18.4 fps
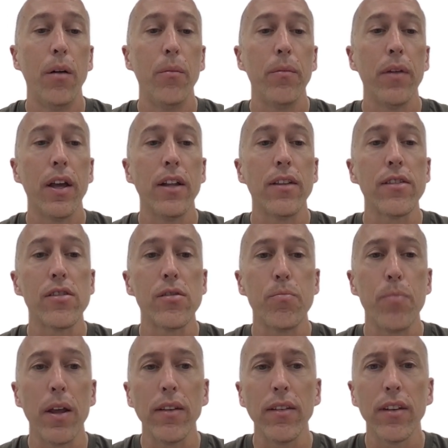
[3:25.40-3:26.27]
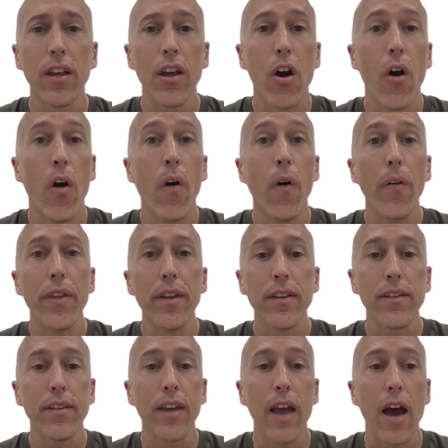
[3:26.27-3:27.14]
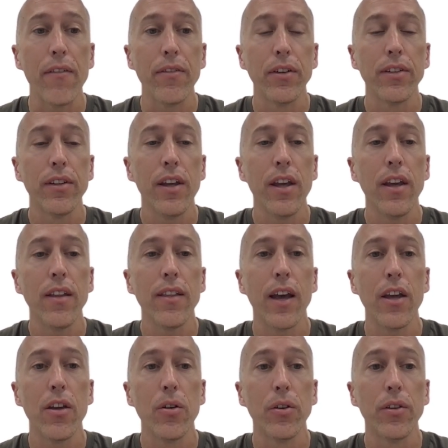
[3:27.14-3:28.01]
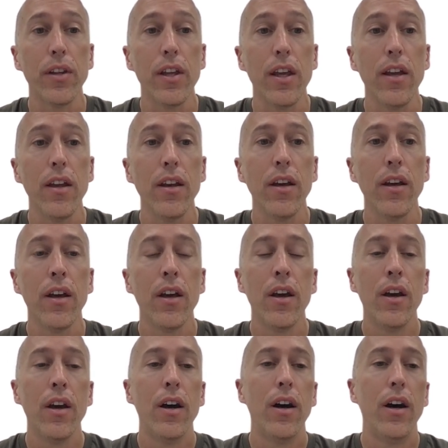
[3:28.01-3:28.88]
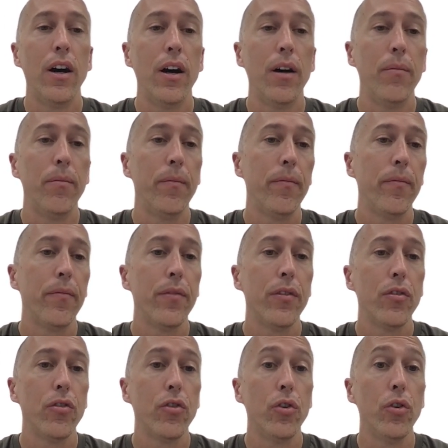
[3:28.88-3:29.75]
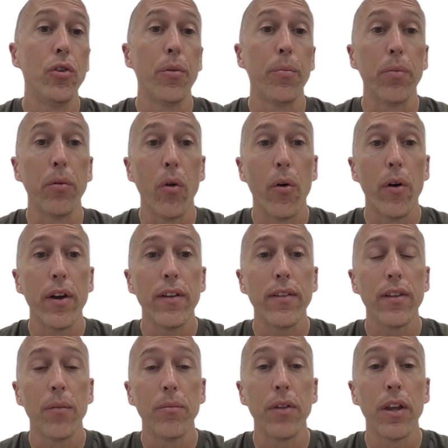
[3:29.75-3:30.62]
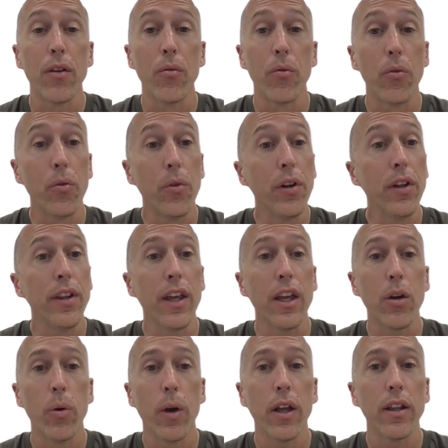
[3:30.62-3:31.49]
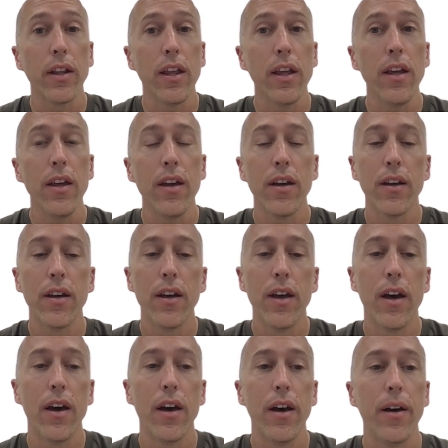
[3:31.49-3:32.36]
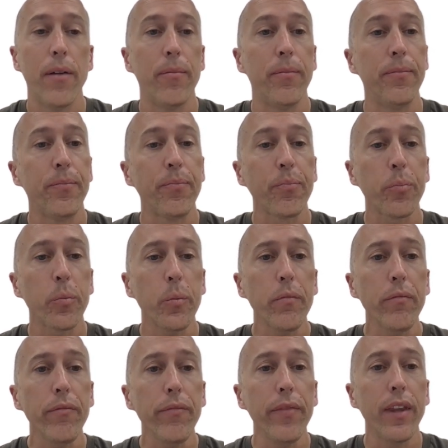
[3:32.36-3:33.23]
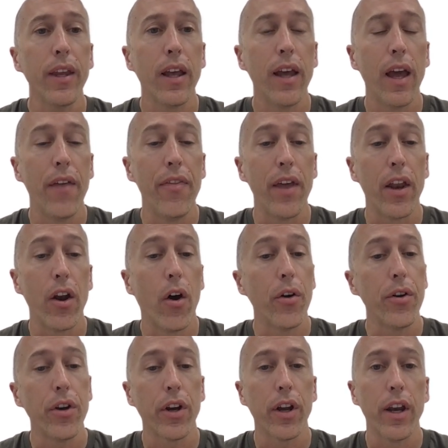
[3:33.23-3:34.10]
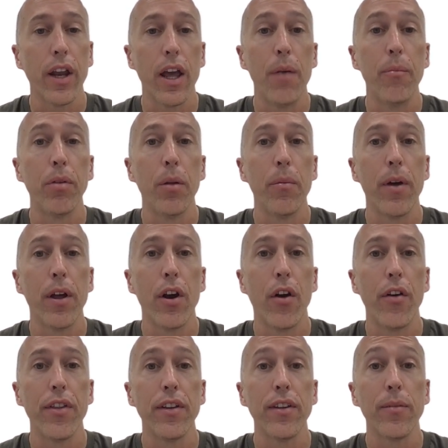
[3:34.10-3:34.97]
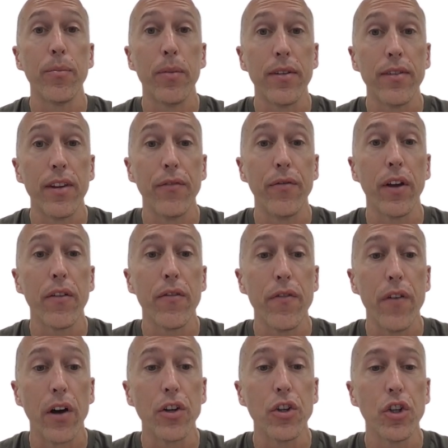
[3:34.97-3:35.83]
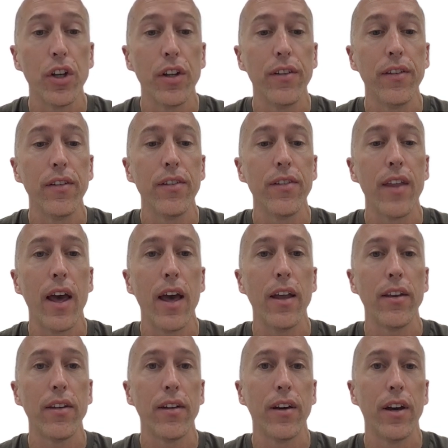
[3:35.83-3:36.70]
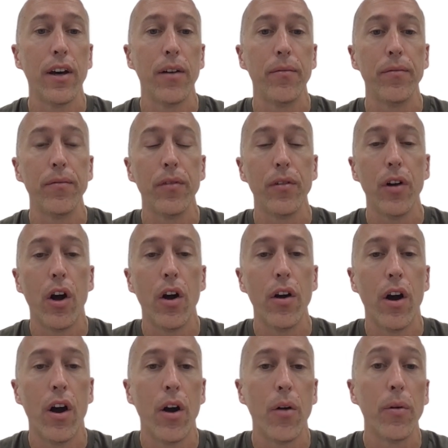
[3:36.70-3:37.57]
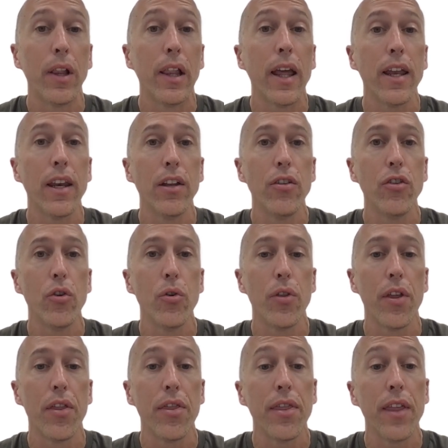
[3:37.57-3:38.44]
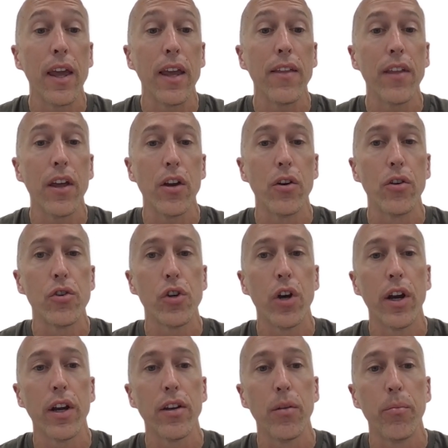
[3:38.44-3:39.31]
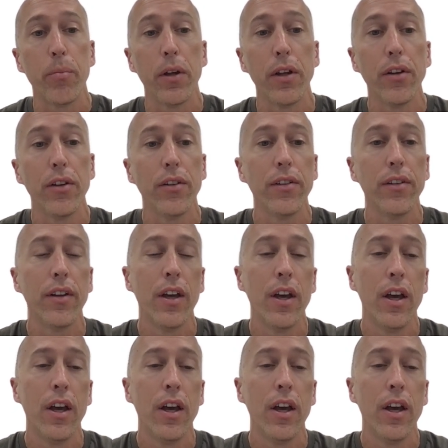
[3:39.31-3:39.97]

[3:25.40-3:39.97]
It's basically all the scaffolding that you'll need to deploy something really quickly. And then all you're going to implement are the specific functions that are related to the thing that you're trying to build.